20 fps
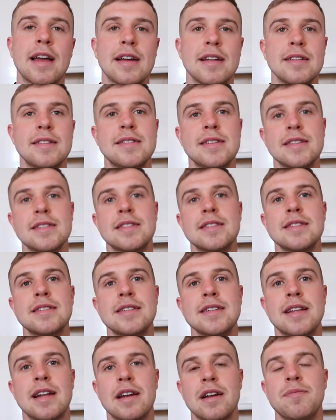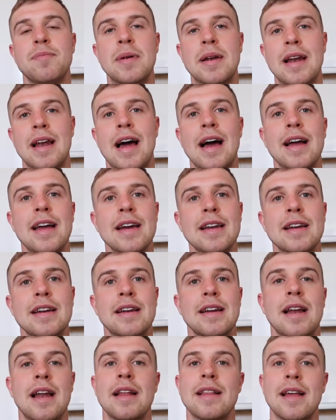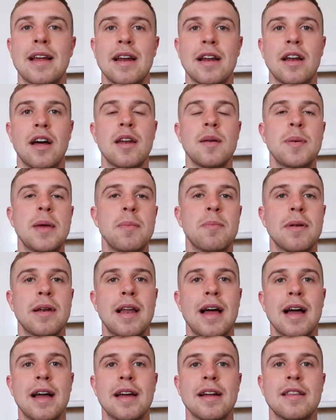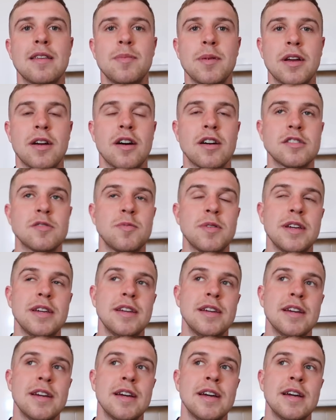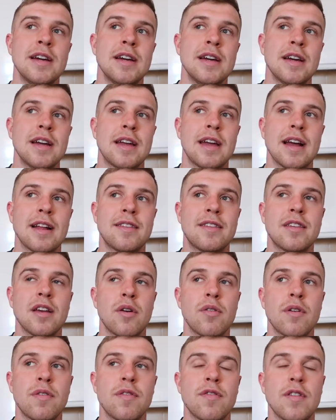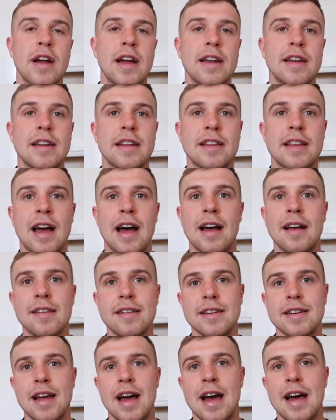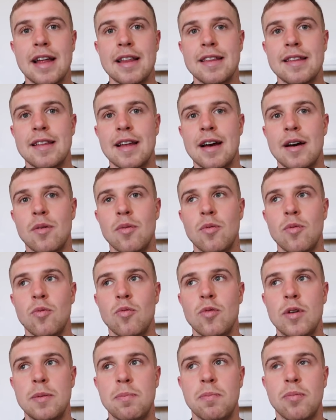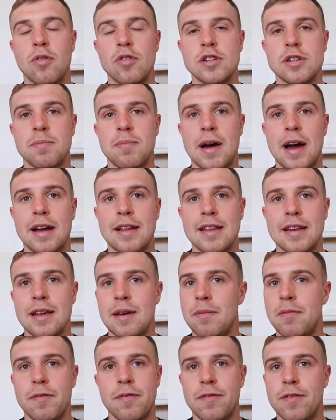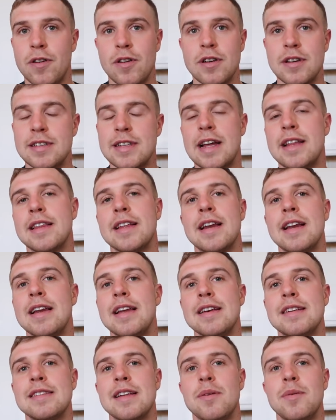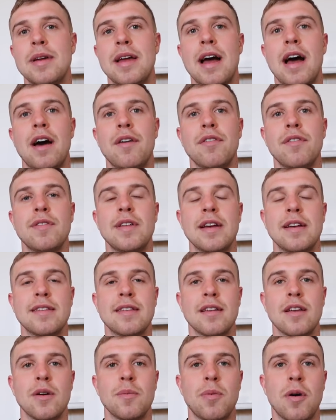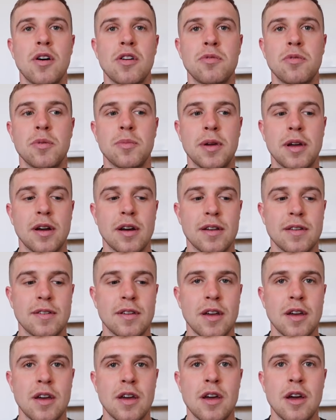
consistency that I've been lacking, and that a lot of people lack, it's because we get so afraid of the task at hand that we push it back to the furthest end of the list that we have of things to do possible. Because